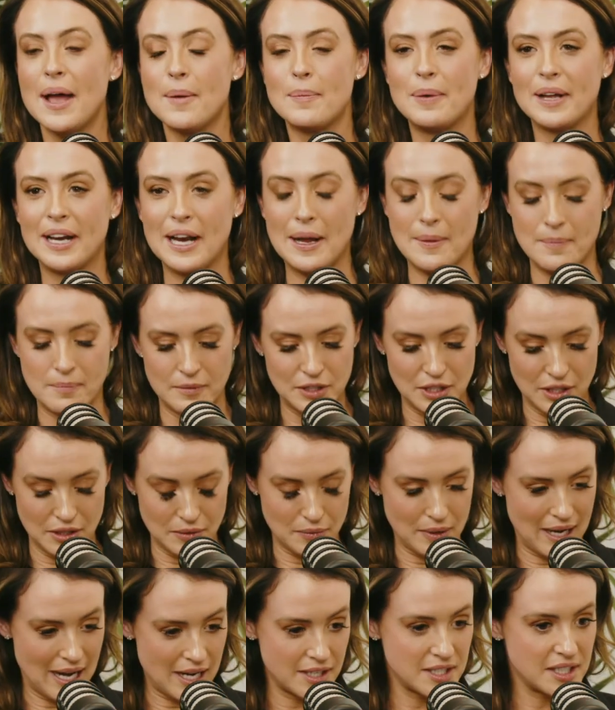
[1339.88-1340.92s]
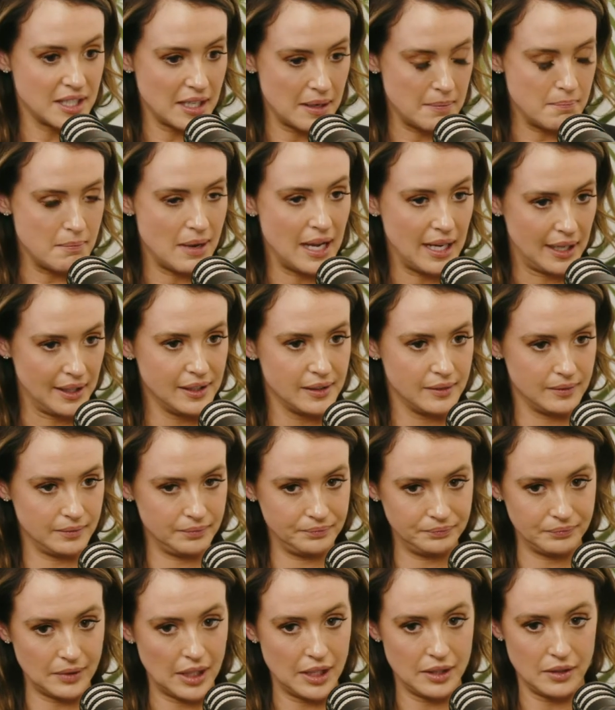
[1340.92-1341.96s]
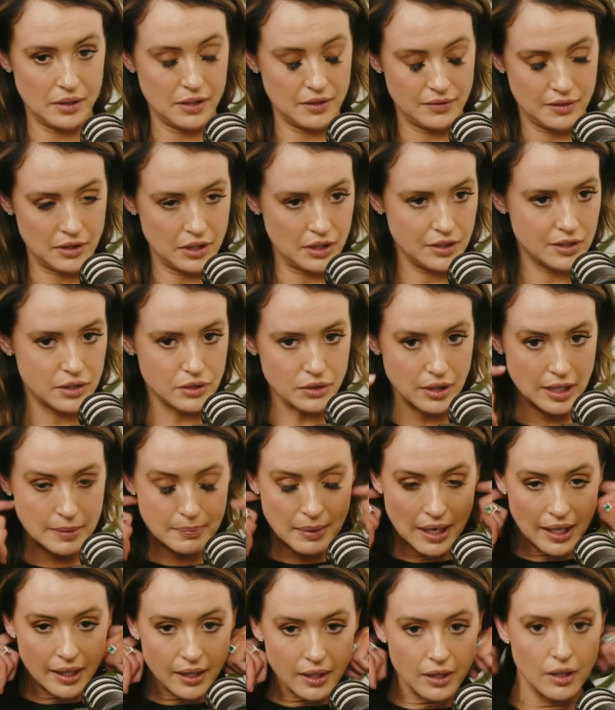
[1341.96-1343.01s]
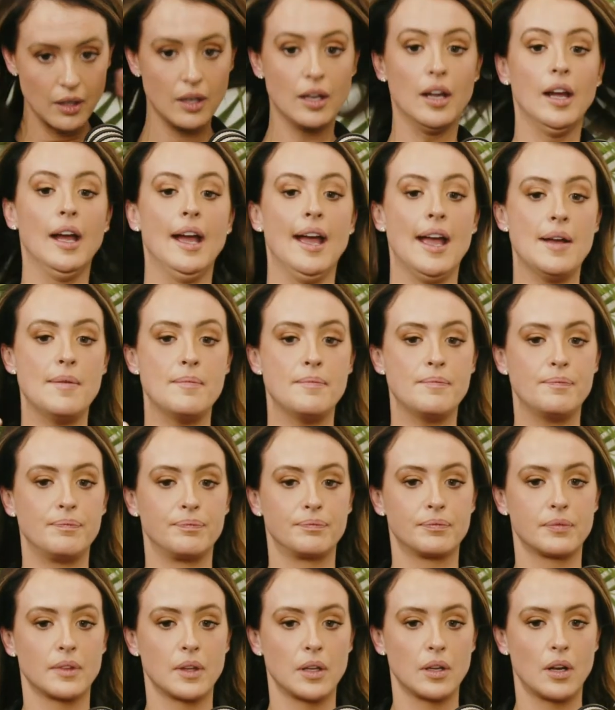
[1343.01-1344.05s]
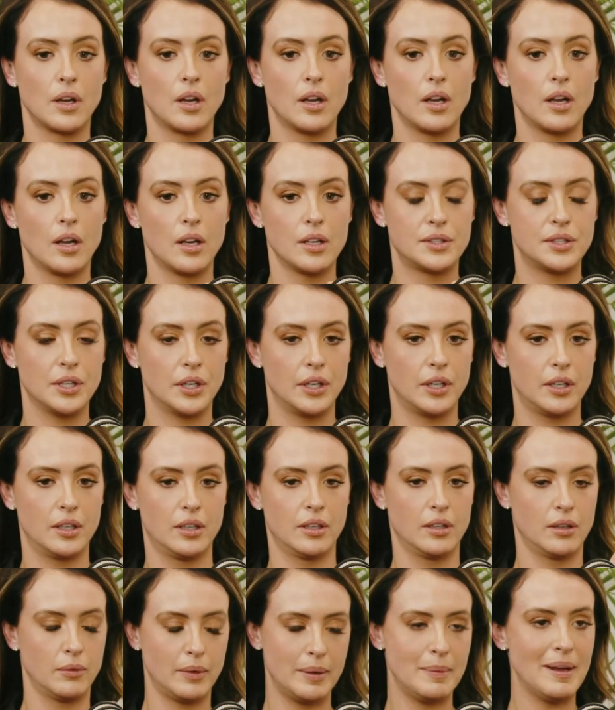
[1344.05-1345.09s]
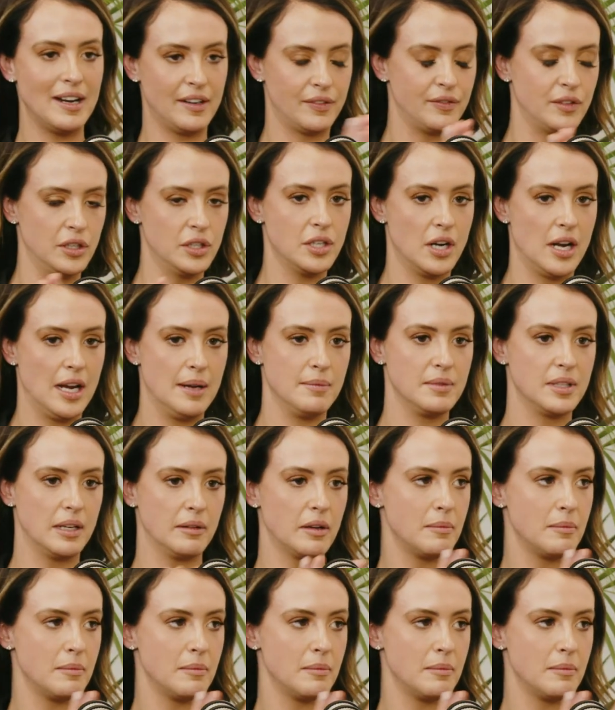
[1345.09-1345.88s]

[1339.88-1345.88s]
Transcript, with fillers: But, you know, we actually met, I don't know if you know this story, but so we met a few times.